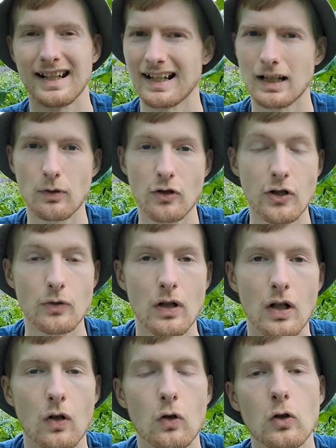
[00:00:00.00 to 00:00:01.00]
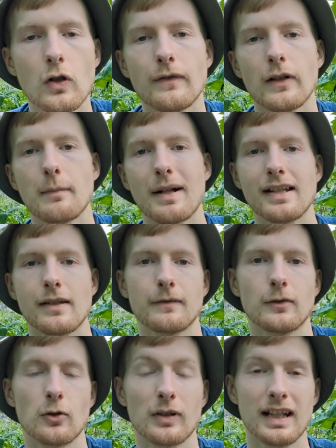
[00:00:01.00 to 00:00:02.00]
and I wish you all the very best of
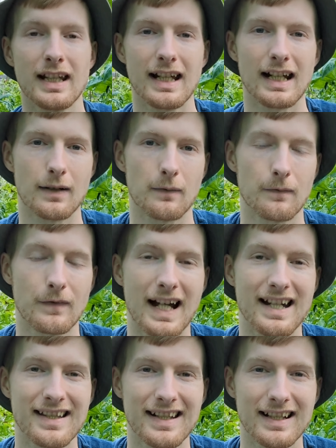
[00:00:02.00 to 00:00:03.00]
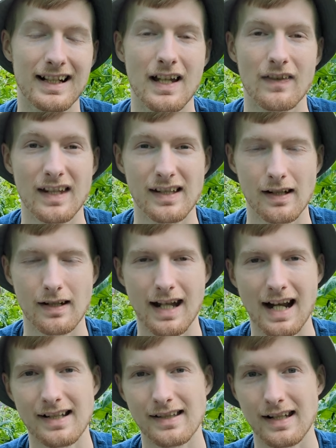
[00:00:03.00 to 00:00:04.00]
luck in fighting this
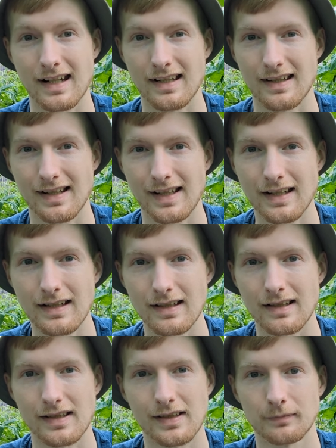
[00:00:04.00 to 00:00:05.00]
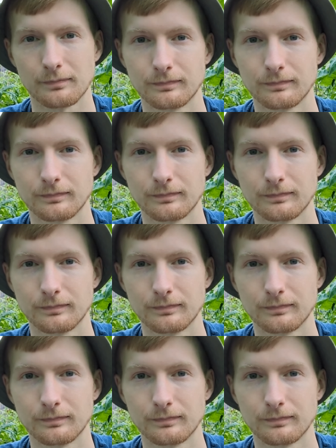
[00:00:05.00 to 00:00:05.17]
nasty disease.